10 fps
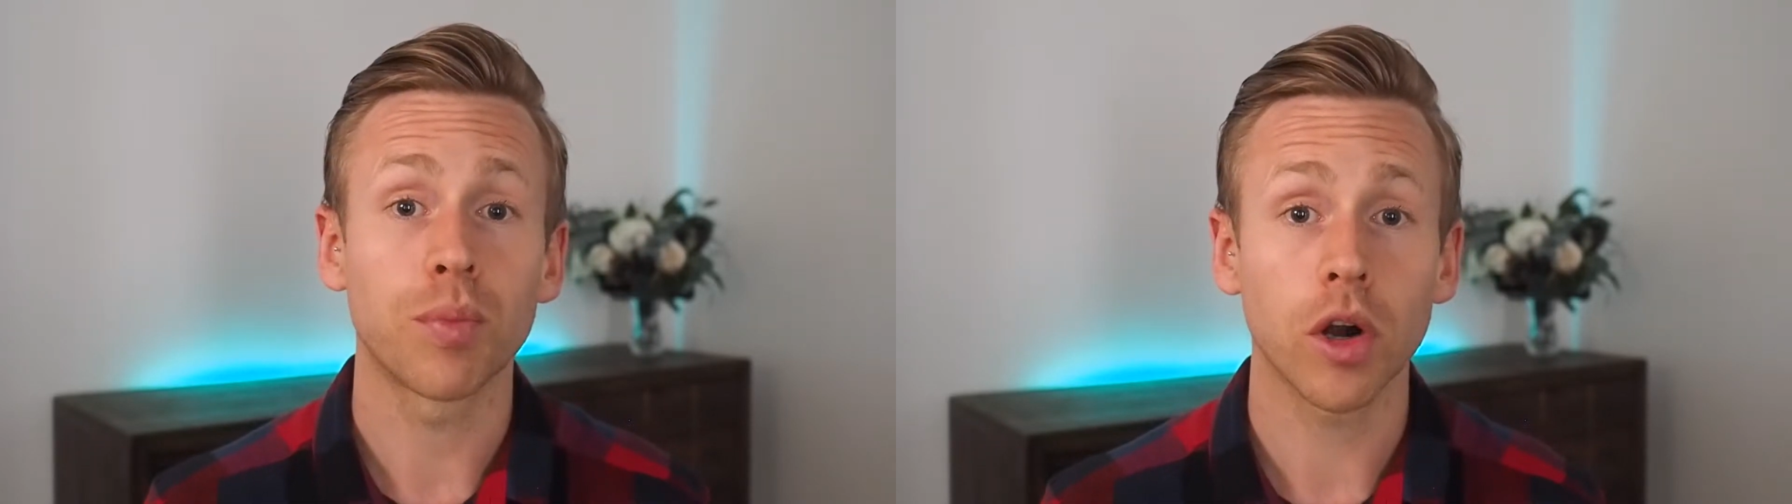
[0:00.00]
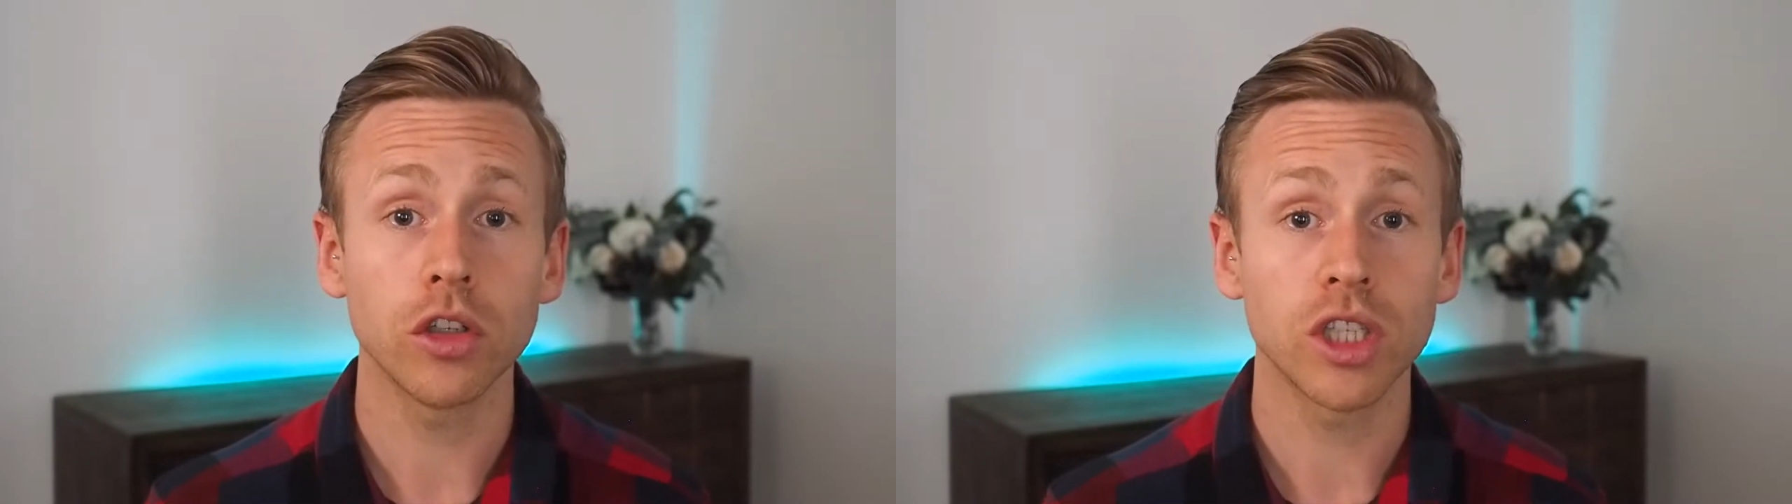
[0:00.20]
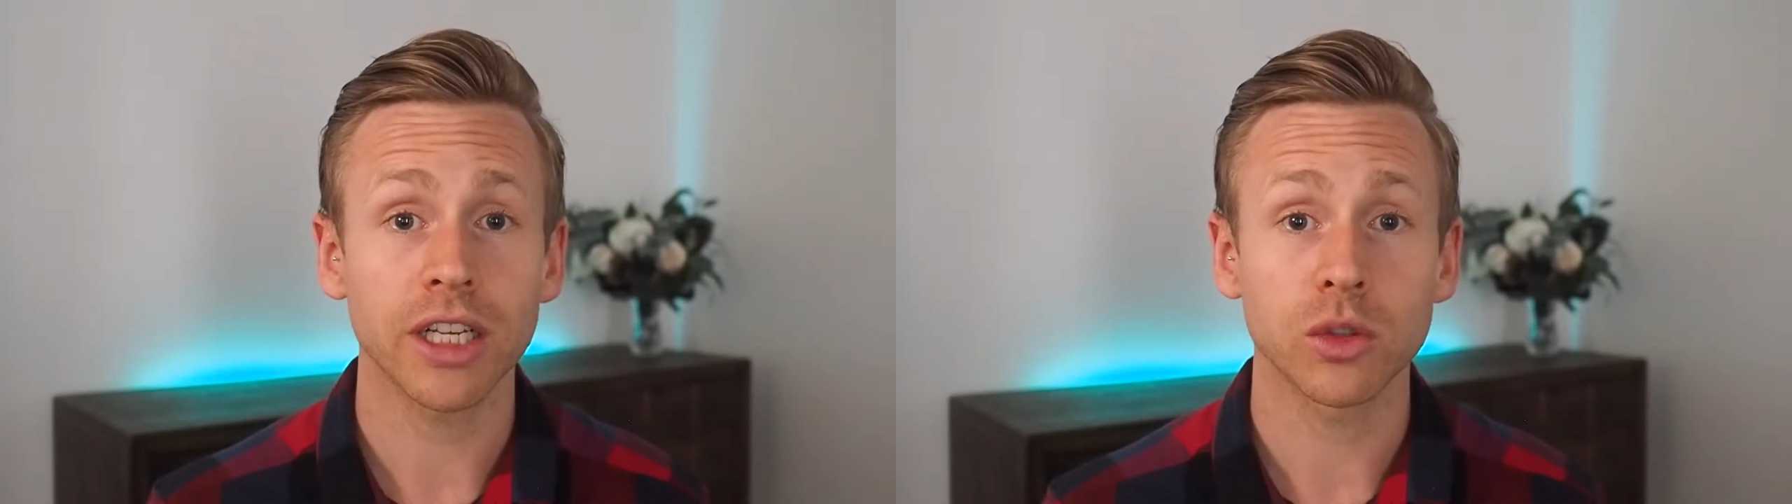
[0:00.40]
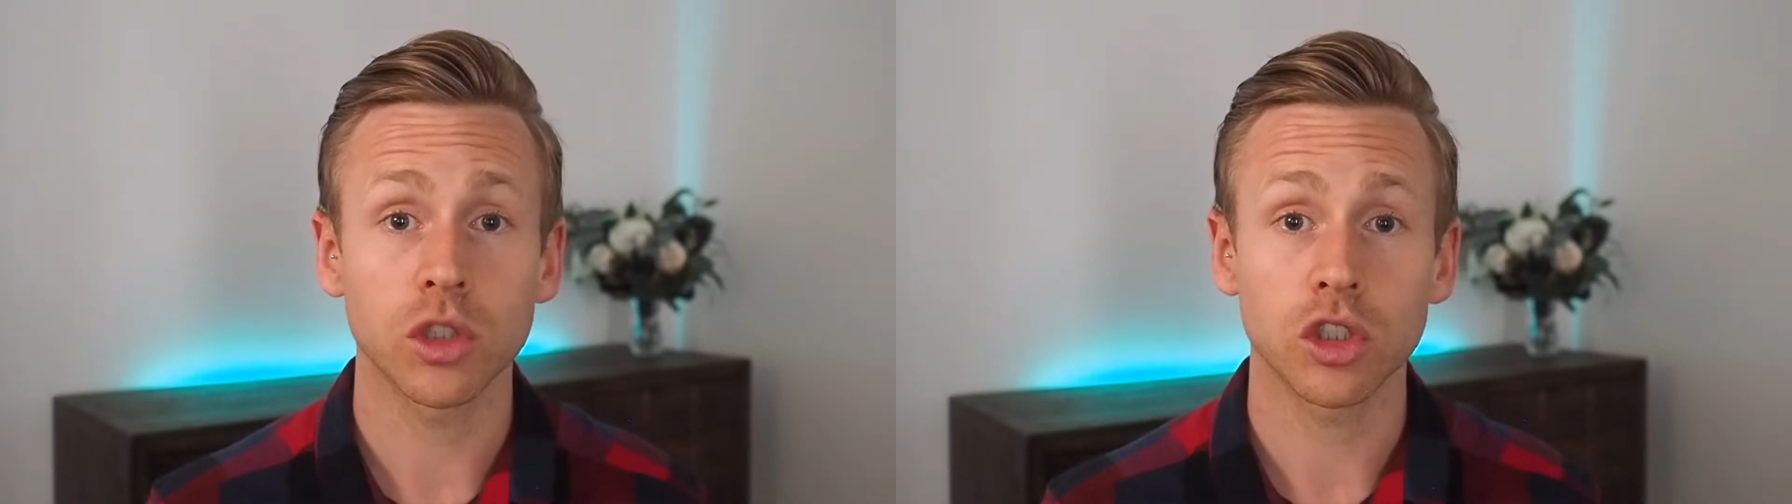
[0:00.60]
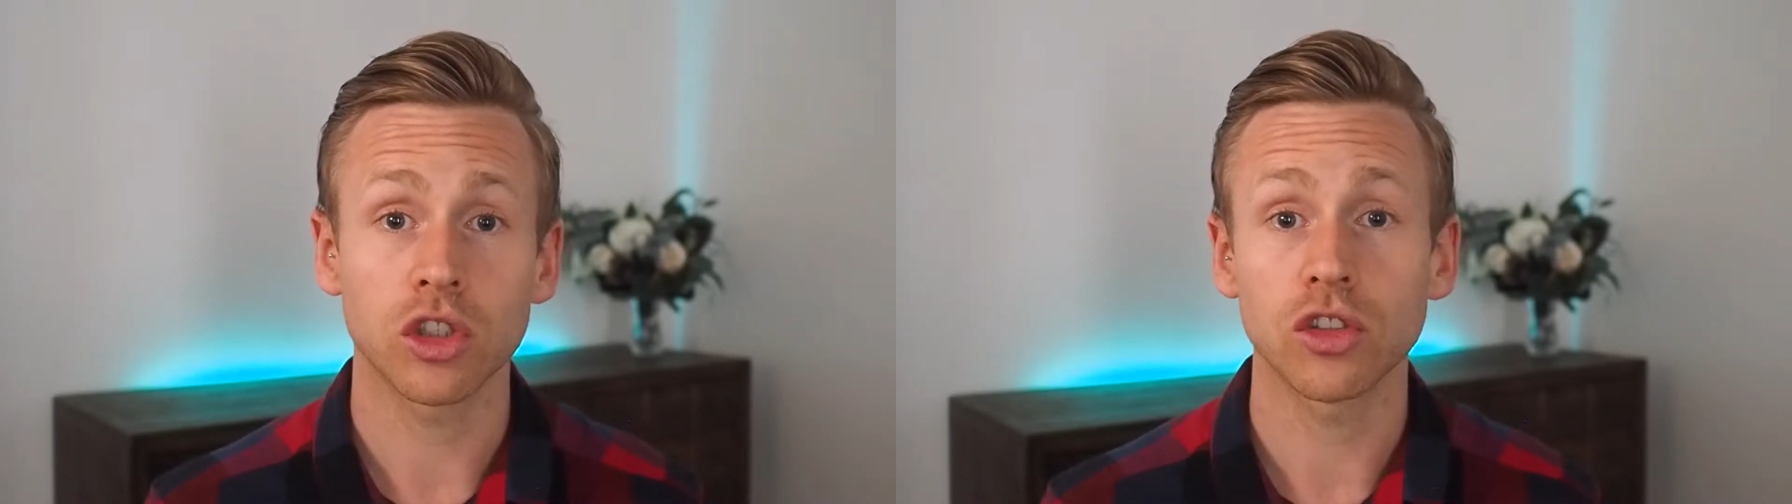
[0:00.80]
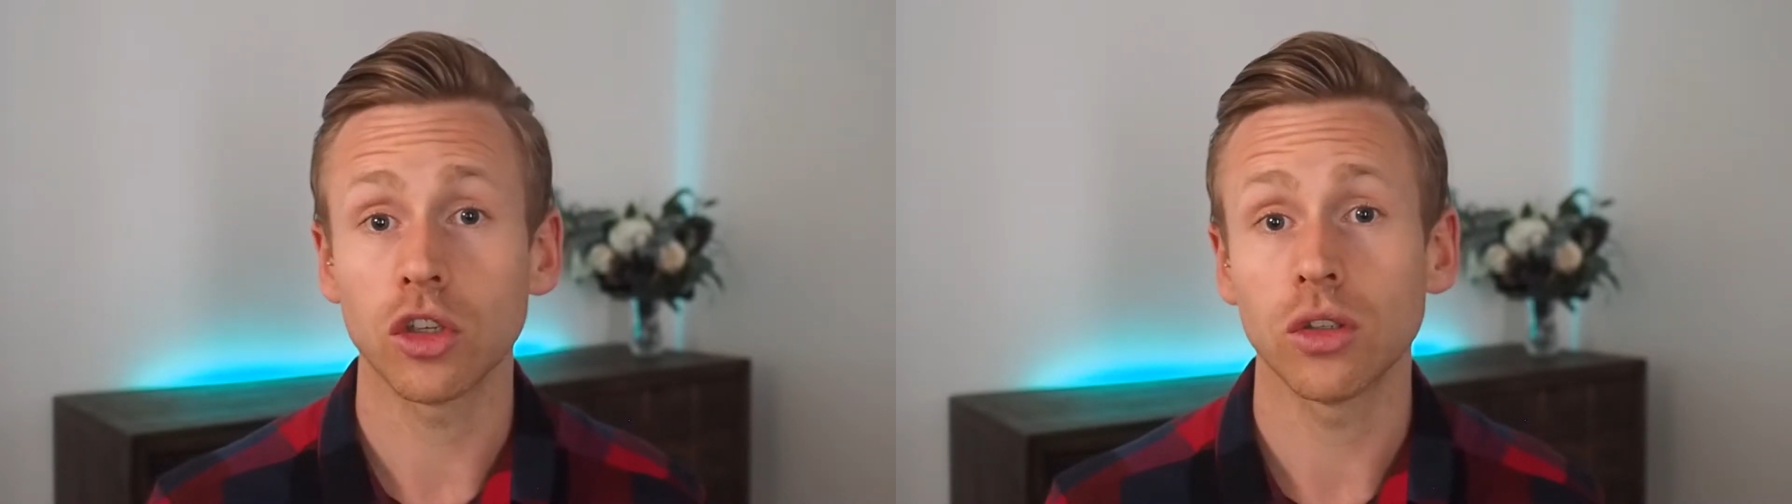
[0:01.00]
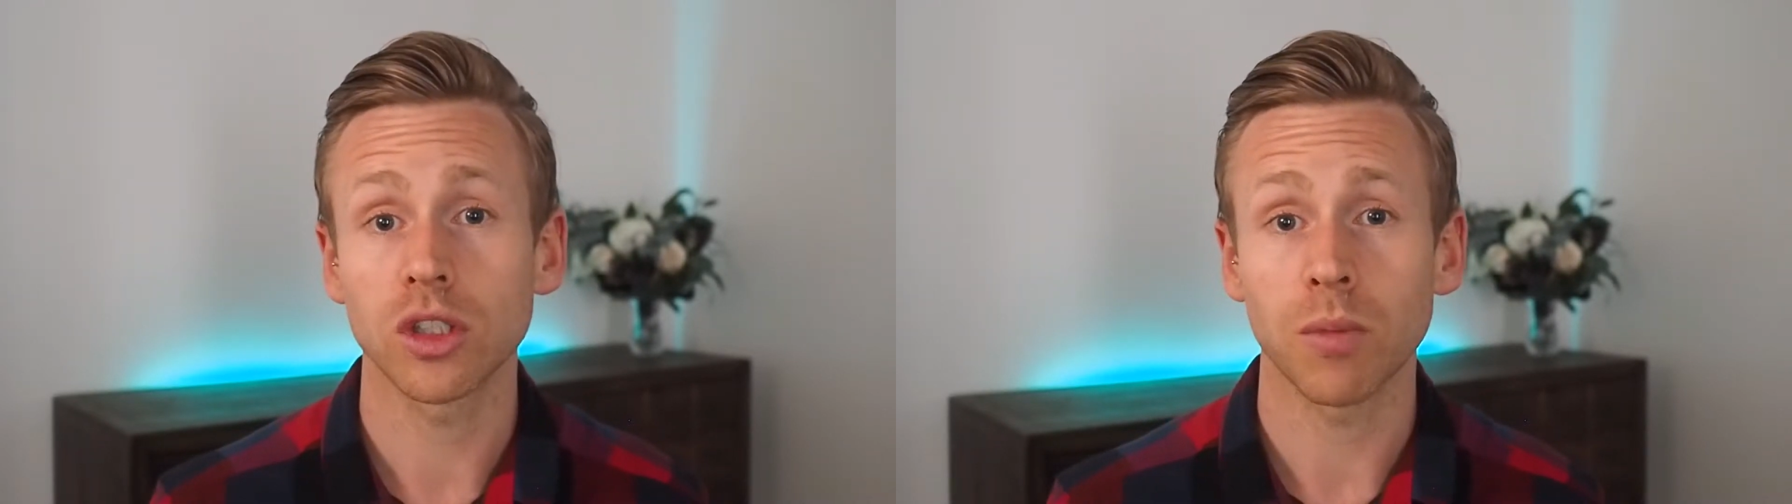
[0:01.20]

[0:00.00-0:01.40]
projects which the students